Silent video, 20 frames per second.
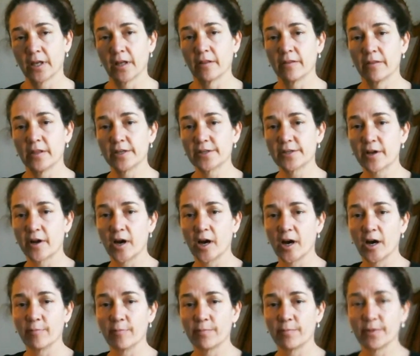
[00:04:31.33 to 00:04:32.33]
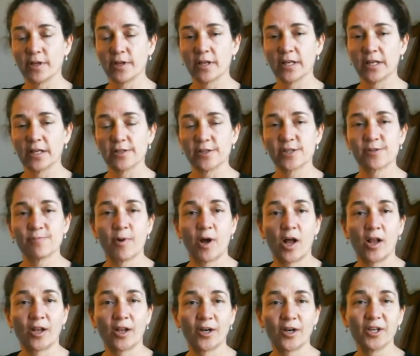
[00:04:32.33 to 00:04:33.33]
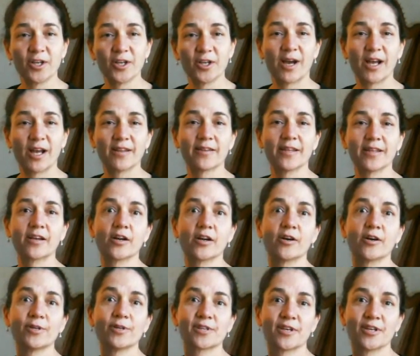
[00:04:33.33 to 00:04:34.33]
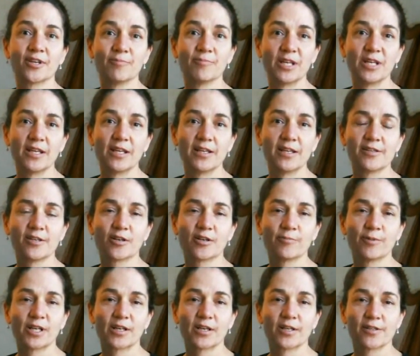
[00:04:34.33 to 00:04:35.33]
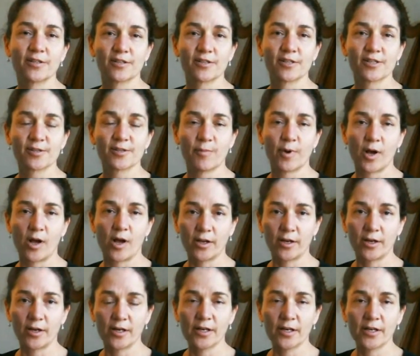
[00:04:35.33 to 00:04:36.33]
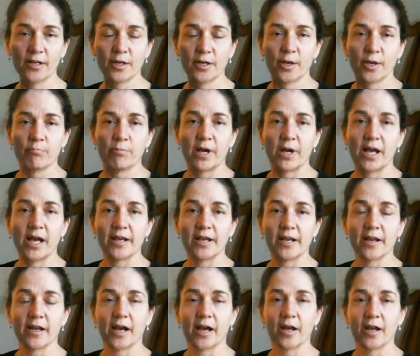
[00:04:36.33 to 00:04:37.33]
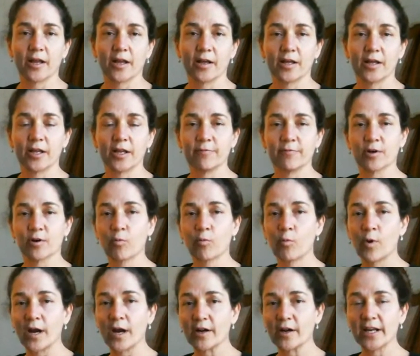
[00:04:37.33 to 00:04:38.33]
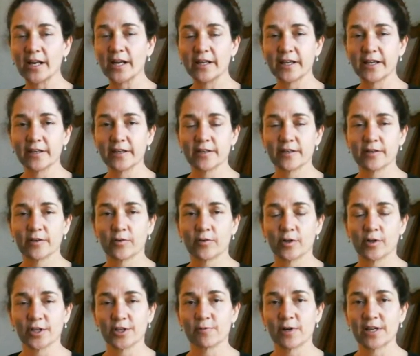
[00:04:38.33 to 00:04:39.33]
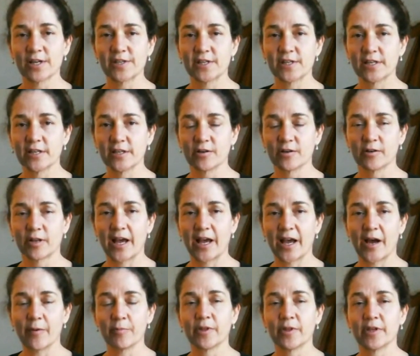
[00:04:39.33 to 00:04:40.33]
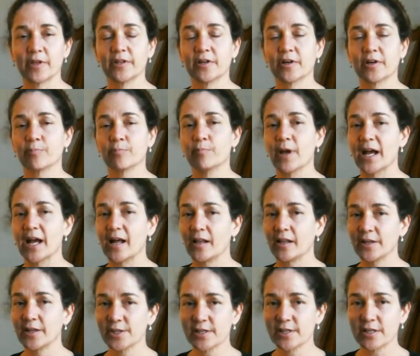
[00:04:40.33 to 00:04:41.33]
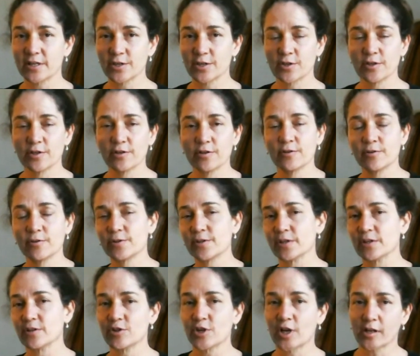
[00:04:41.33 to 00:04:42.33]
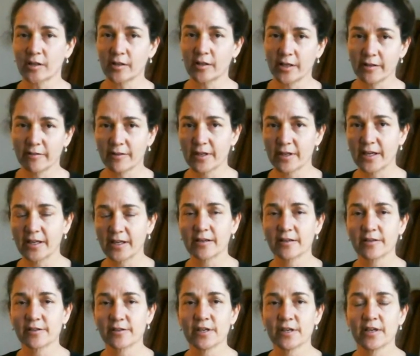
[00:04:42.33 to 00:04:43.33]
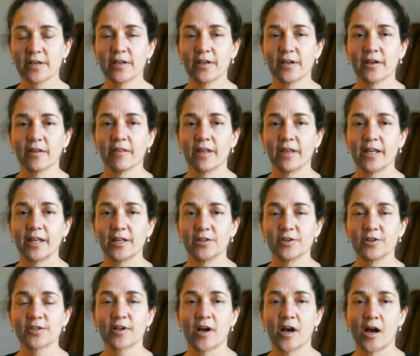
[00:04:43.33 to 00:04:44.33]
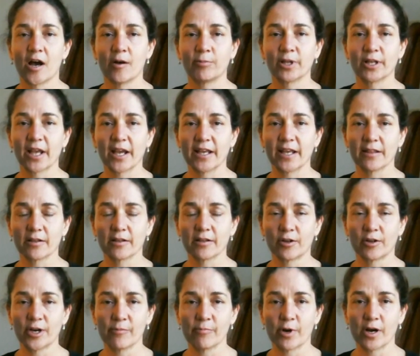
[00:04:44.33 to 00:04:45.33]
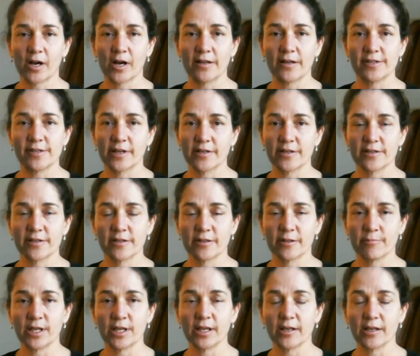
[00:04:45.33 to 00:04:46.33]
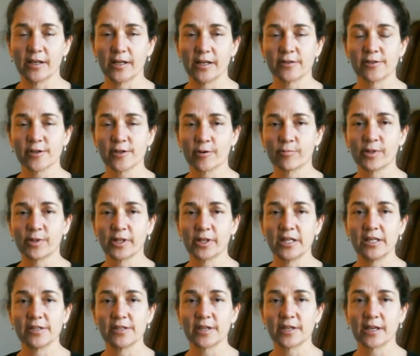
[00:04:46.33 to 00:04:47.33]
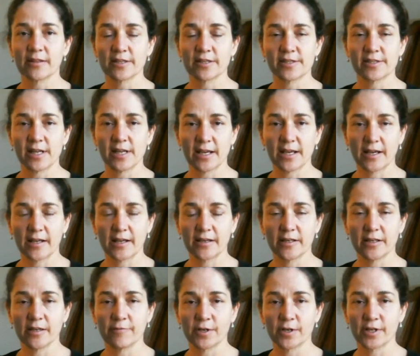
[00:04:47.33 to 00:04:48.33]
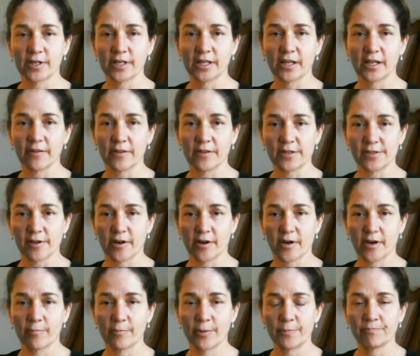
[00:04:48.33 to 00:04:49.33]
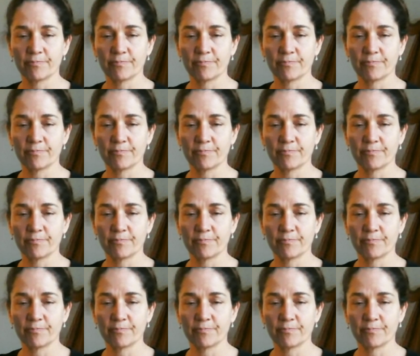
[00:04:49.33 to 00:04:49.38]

This harp is smaller. You might think, oh, it's going to be easier because it's smaller, but if you're wearing it or it's resting in your lap, then there are balance issues and juggling things that just complicate the learning process in the beginning. So please get the stand if you're going to get this harp.